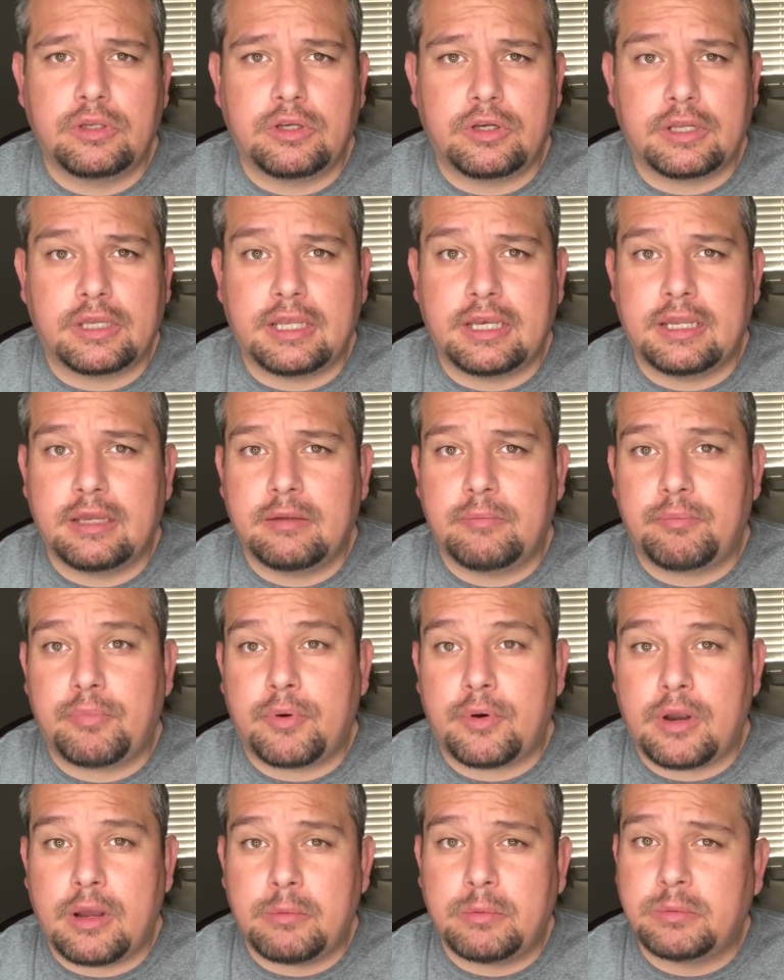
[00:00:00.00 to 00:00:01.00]
you're gonna
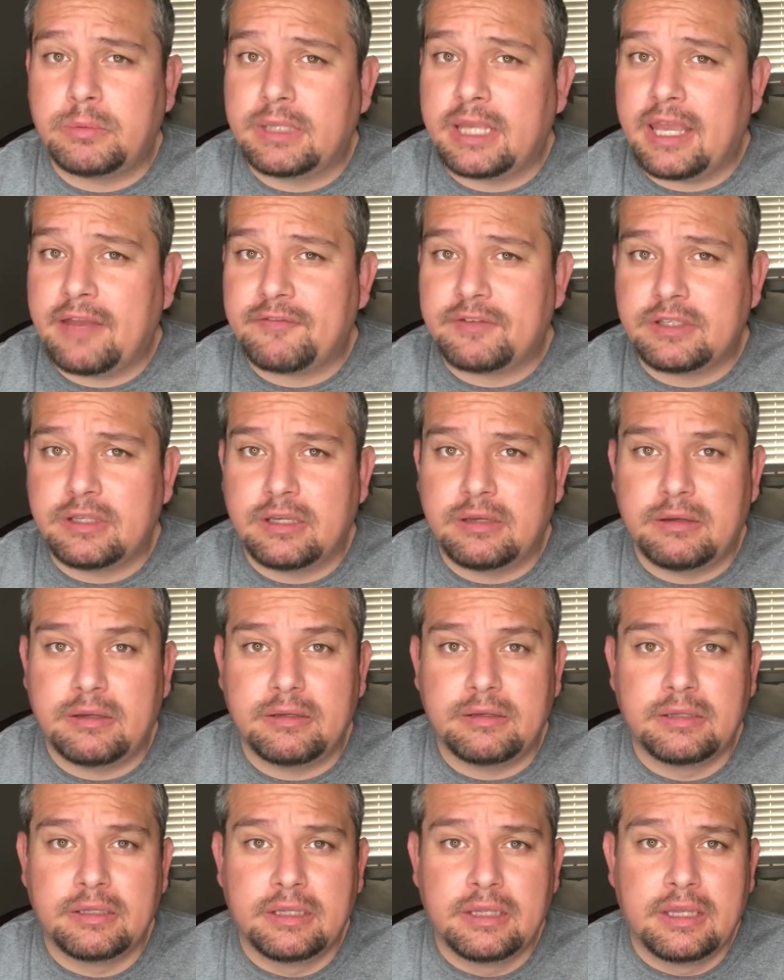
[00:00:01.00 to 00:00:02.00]
probably have
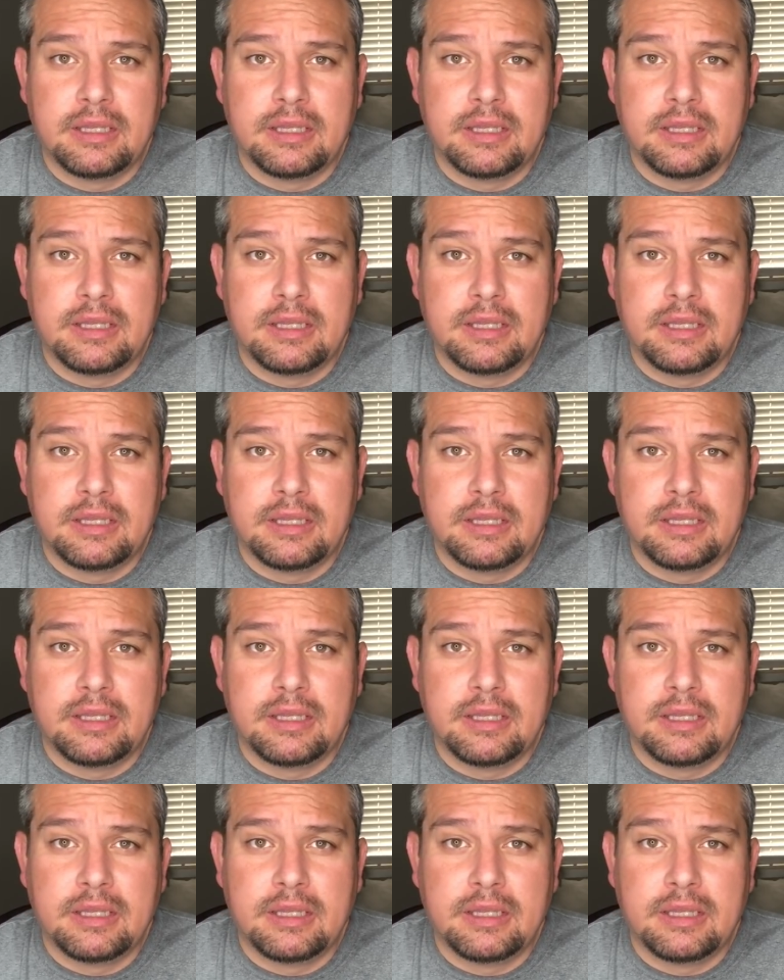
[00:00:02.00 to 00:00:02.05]
to